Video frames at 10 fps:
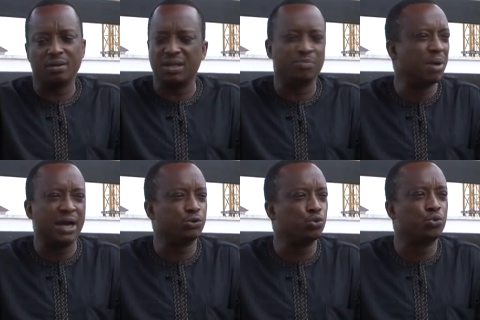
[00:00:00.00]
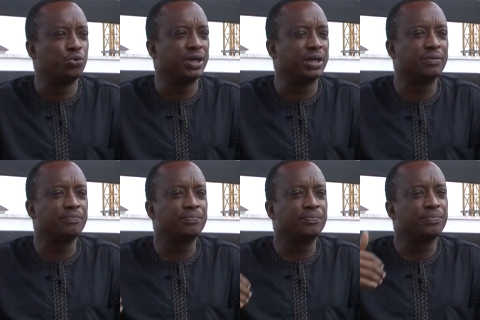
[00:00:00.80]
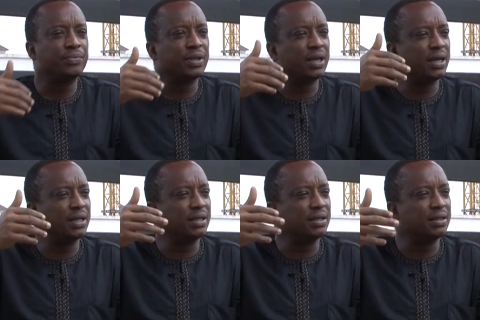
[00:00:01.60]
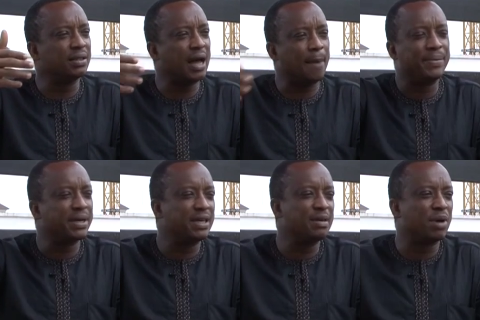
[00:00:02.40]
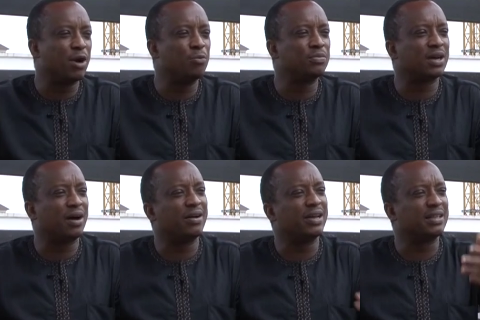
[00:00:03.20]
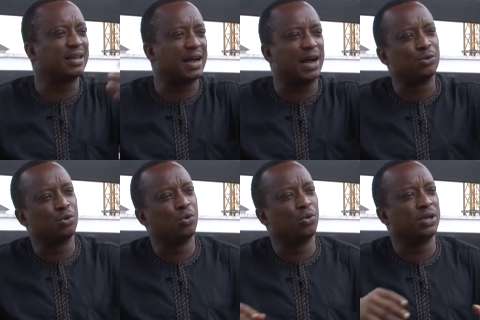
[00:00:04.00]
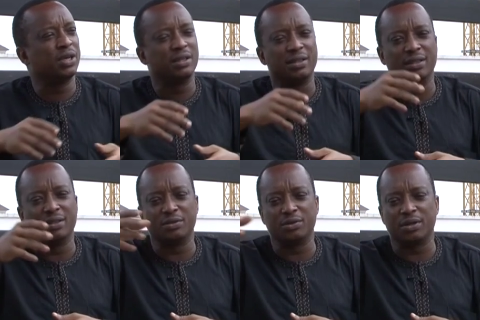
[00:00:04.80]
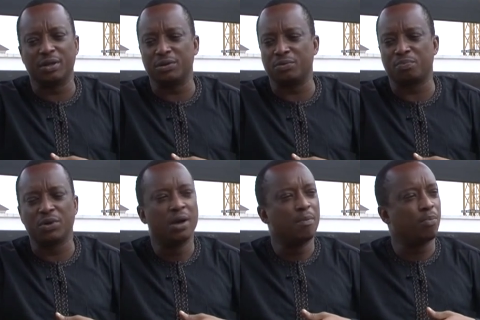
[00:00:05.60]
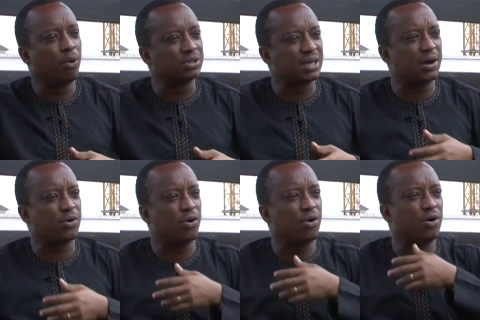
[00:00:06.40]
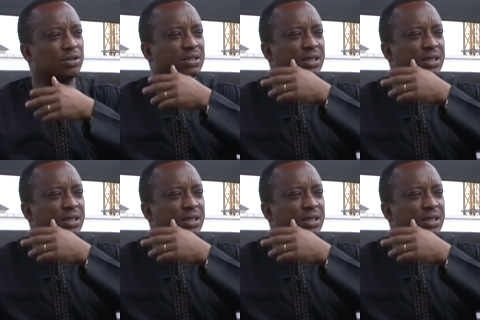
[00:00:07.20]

in Maiduguri, in Abigi, Kano. my hometown, in Kano, in Port Harcourt,